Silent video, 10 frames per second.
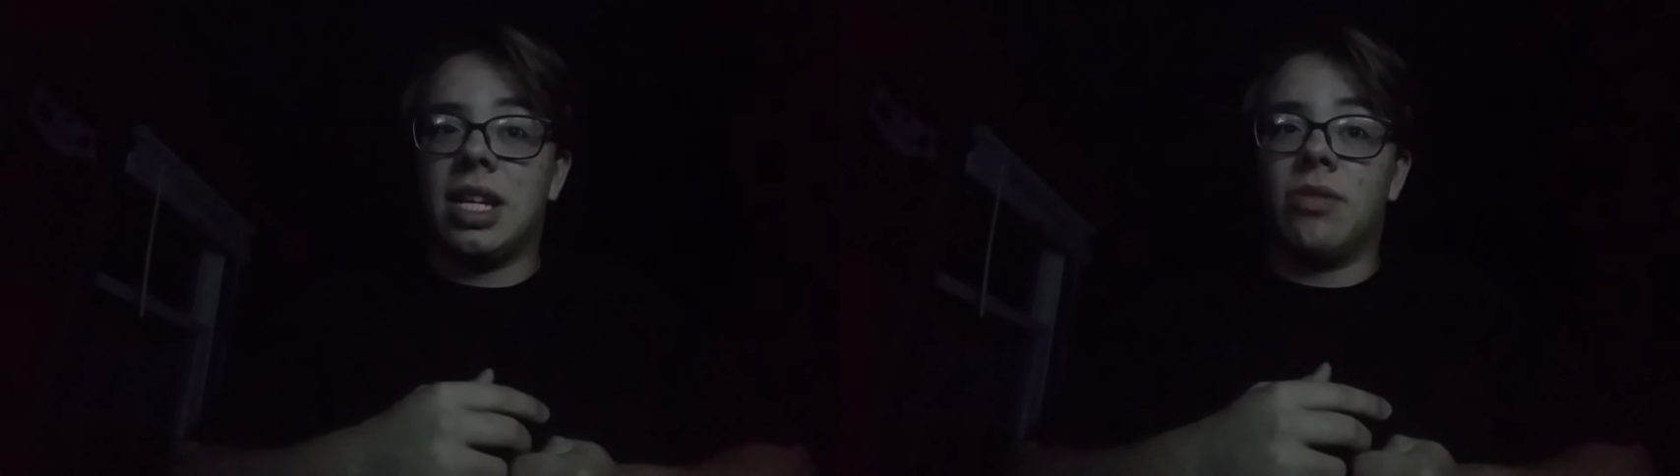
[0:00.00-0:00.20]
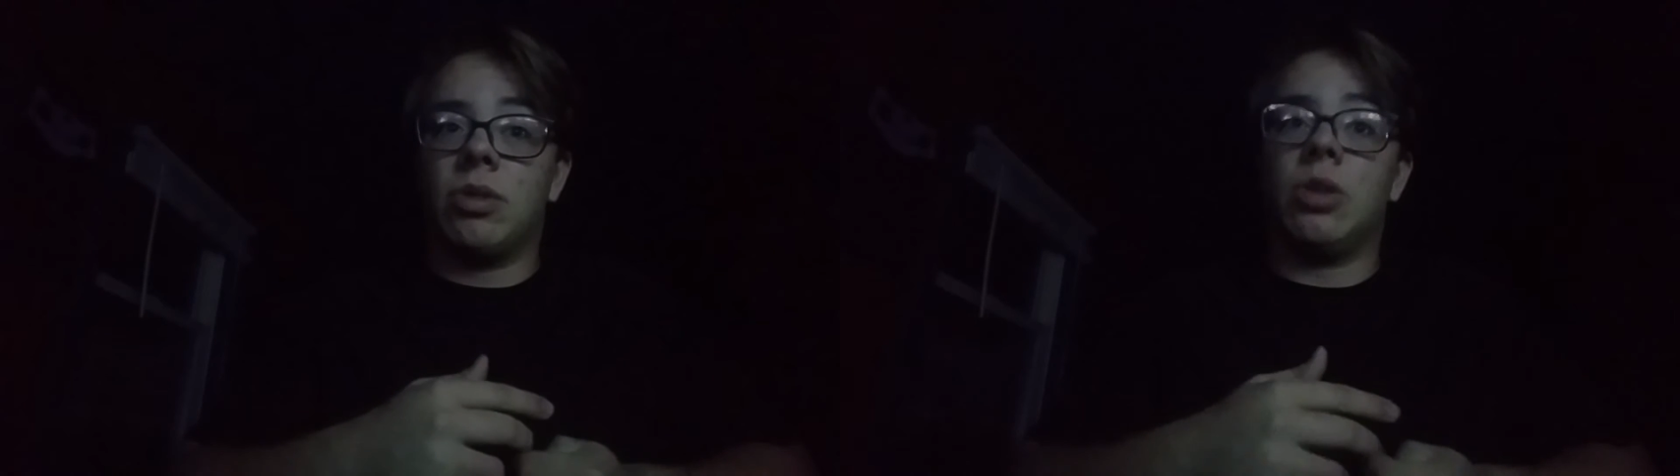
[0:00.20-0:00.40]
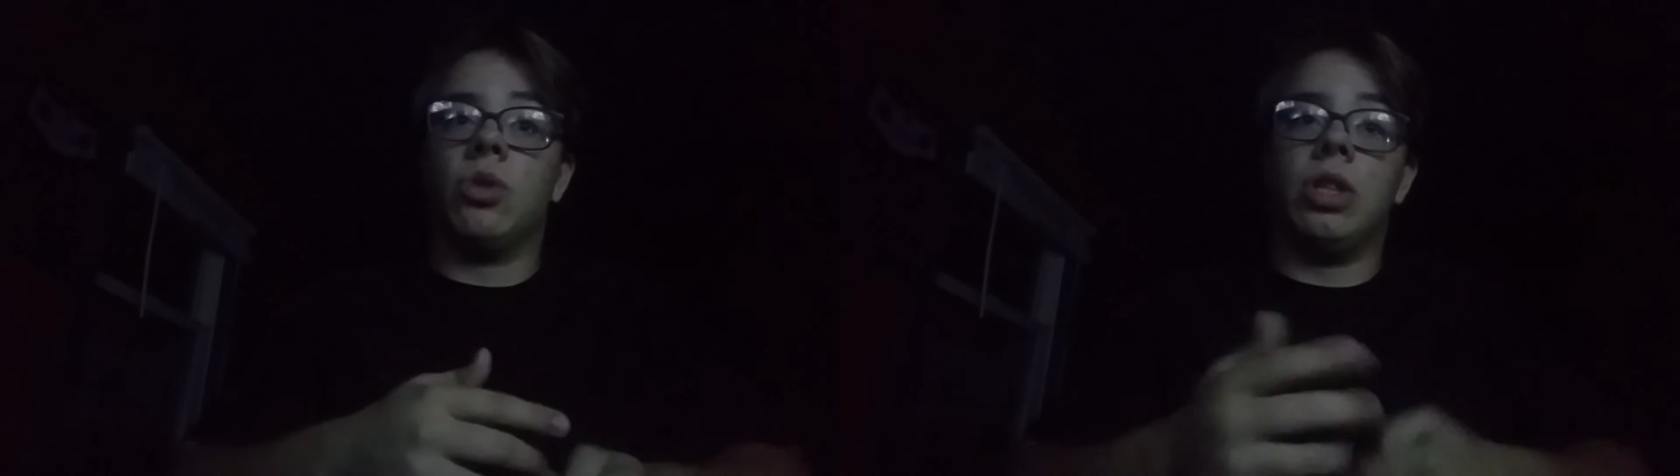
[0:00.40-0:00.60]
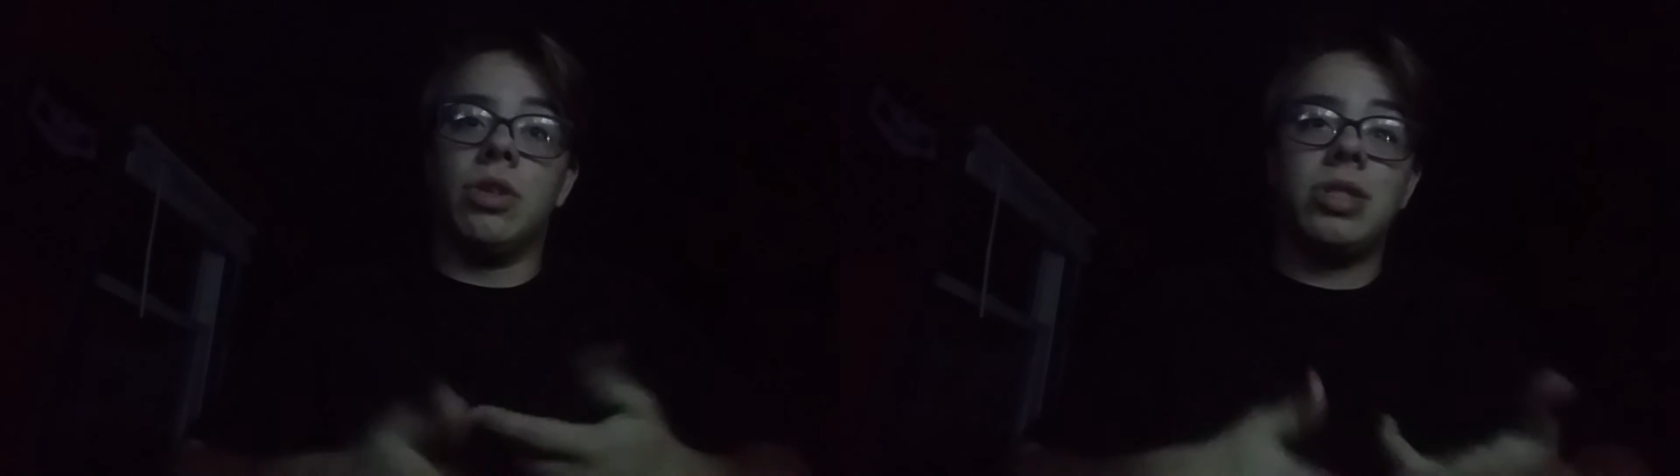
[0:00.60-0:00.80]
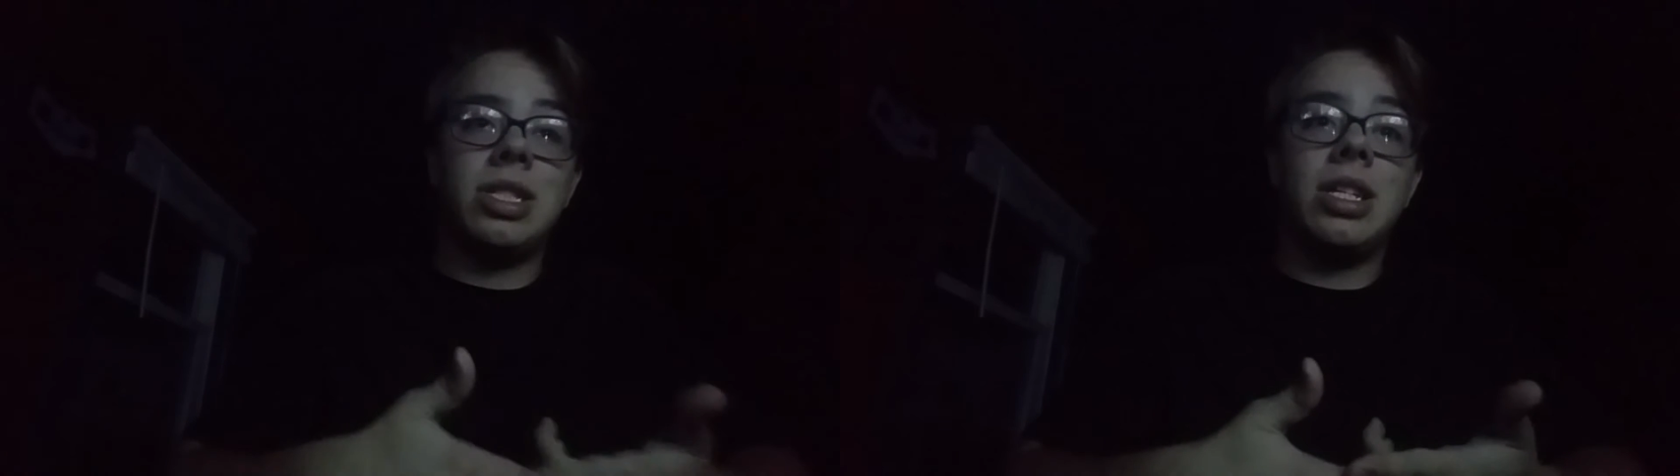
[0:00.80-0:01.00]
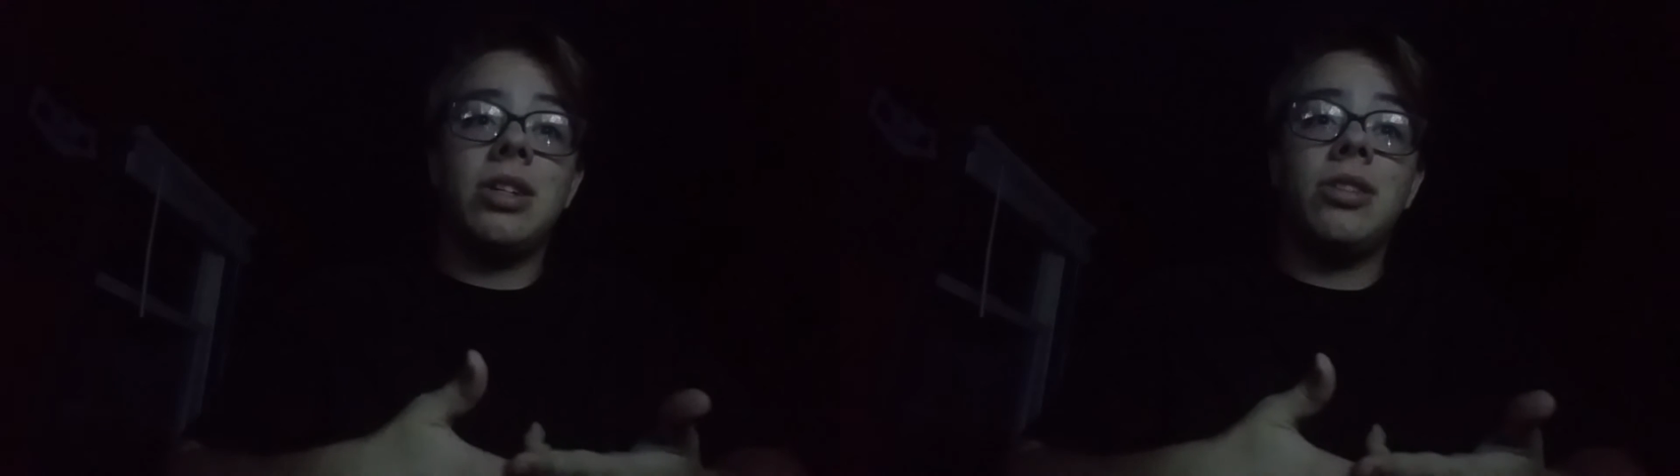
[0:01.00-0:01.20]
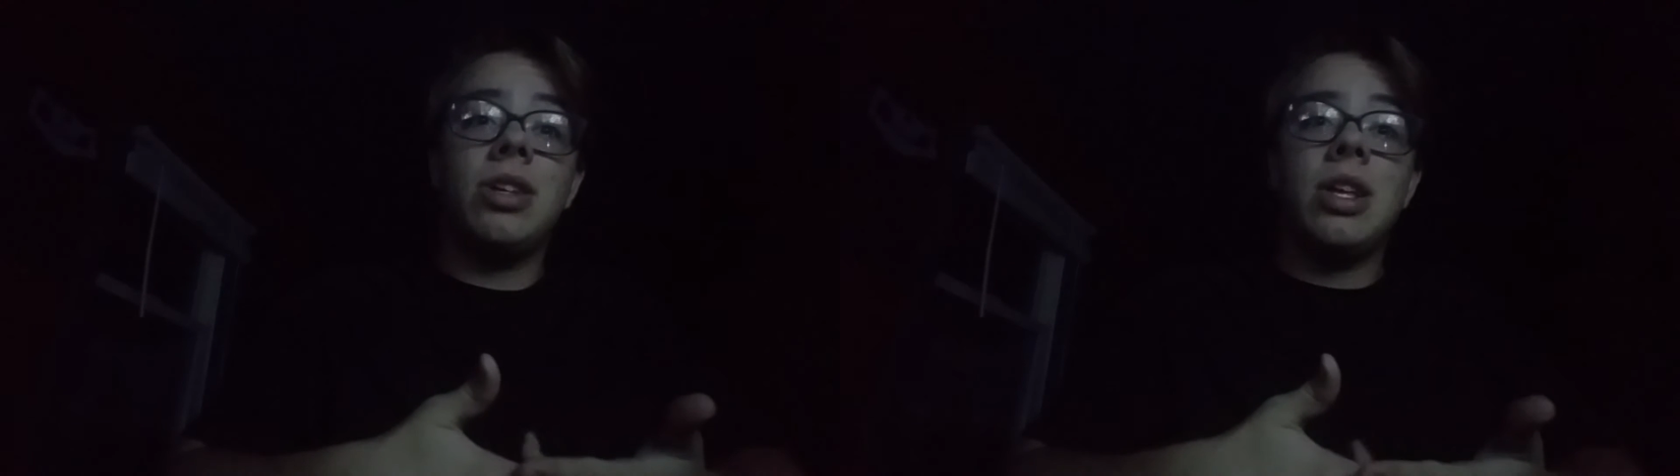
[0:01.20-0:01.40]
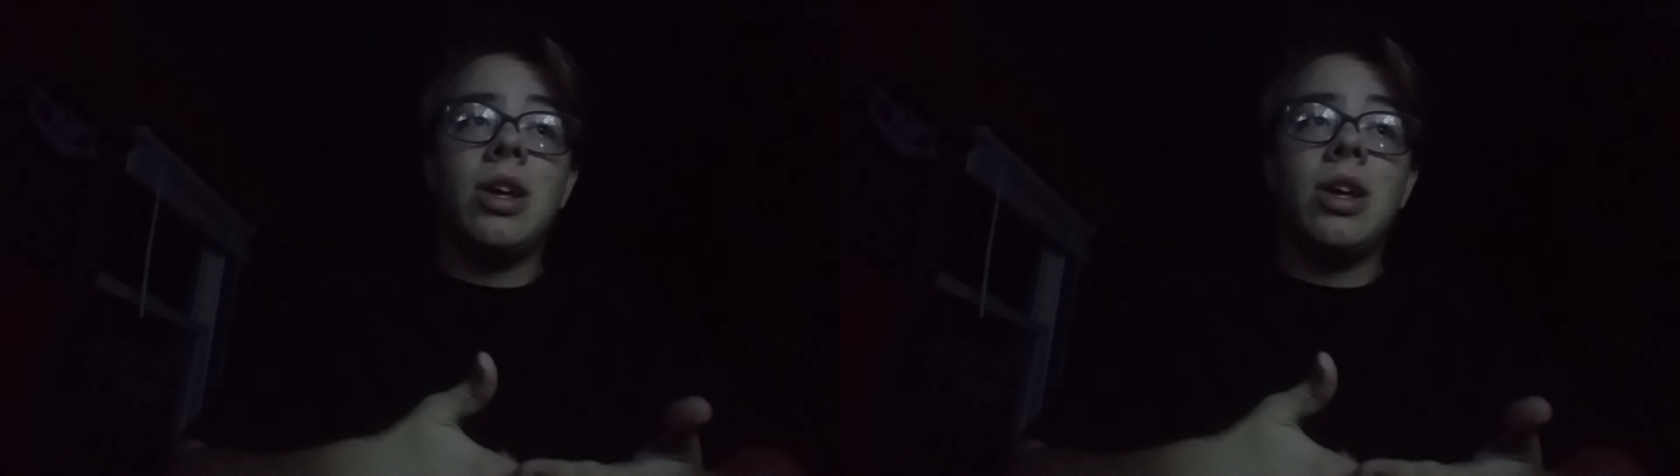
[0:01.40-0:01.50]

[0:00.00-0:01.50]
can record those still